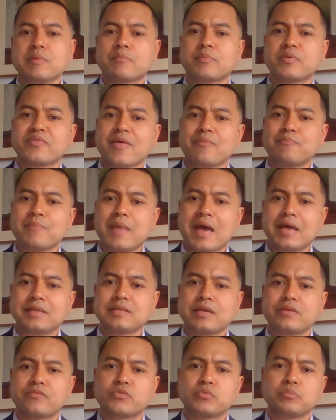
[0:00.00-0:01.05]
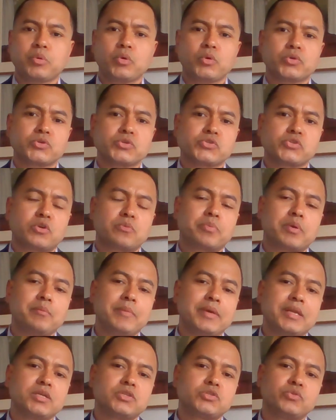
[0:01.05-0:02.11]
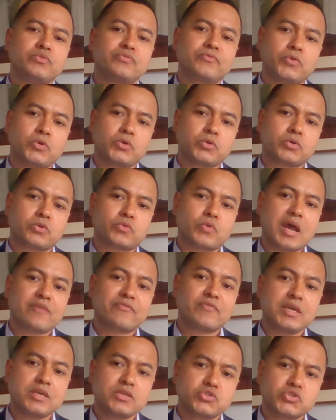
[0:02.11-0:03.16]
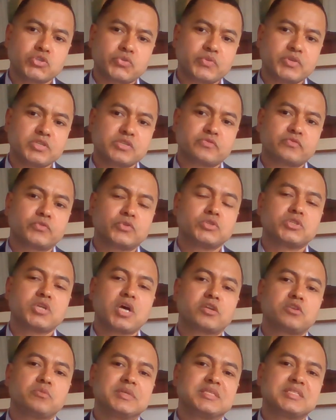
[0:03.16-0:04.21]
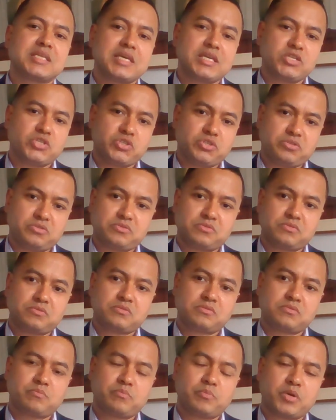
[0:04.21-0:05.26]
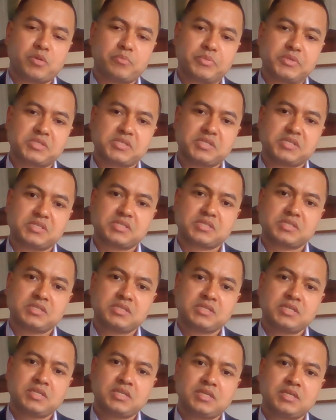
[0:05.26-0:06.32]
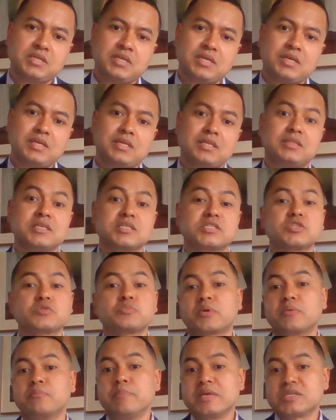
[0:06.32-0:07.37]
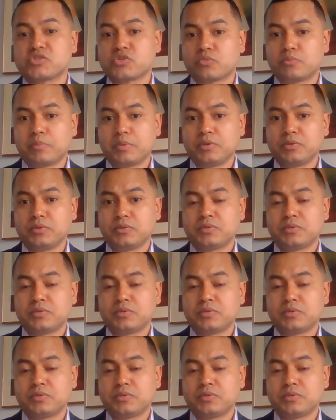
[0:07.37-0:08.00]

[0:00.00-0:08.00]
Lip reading: that mandated reporters are permitted to photograph injuries for documentation. purposes. This is permissible,